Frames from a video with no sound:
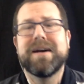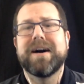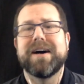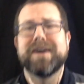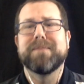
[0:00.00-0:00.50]

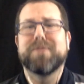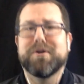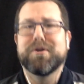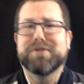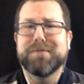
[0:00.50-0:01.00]

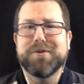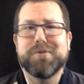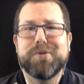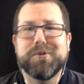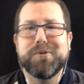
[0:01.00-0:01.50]
Those of
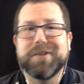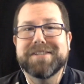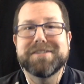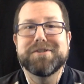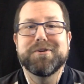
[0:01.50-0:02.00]
you who
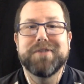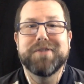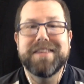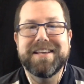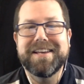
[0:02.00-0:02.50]
listen to
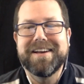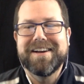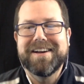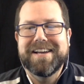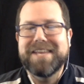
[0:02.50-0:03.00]
the
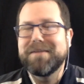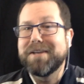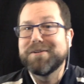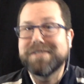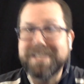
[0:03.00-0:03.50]
EV
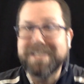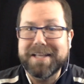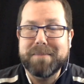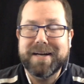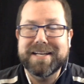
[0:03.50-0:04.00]
News
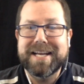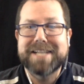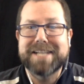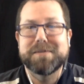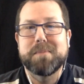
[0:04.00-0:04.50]
Daily
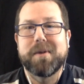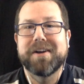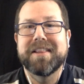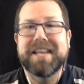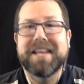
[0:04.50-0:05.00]
podcast with
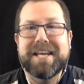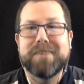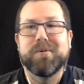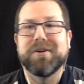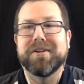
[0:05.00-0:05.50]
Martin Lee
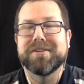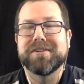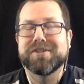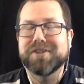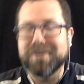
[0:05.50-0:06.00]
will
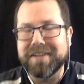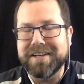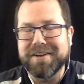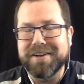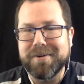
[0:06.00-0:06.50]

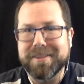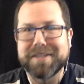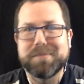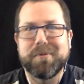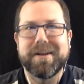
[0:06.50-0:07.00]
certainly know at
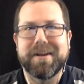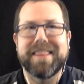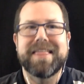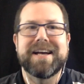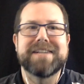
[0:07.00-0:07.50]
this
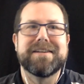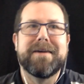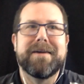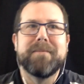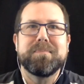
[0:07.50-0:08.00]
point that
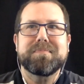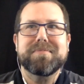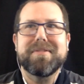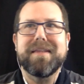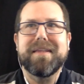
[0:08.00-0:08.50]

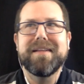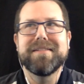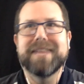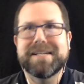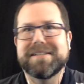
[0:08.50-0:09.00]

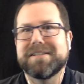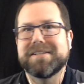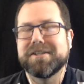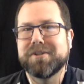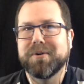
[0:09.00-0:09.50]

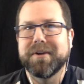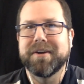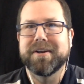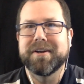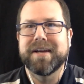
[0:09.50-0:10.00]
Lexus and
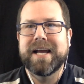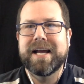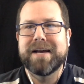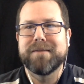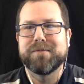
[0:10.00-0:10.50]
Toyota
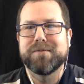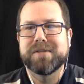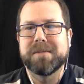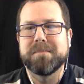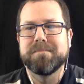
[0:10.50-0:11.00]
have
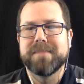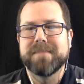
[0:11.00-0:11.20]
some